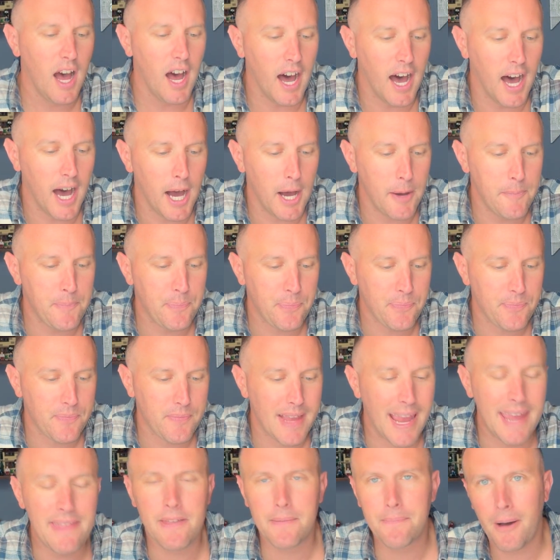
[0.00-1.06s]
And
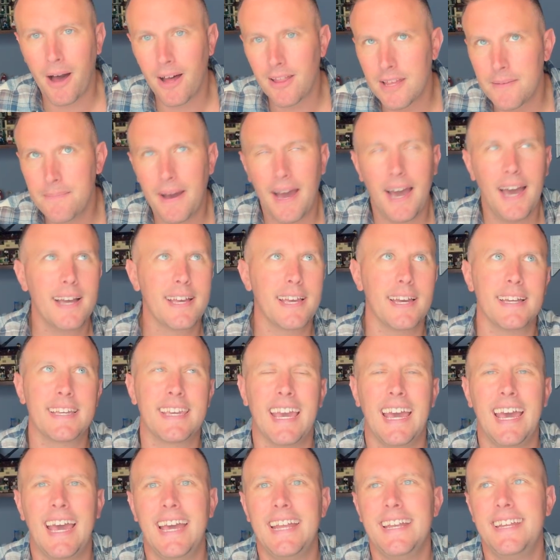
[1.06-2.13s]
the Polybag,
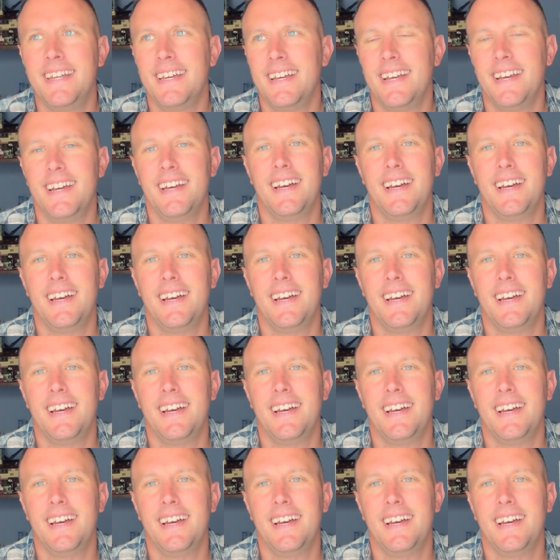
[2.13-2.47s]
again,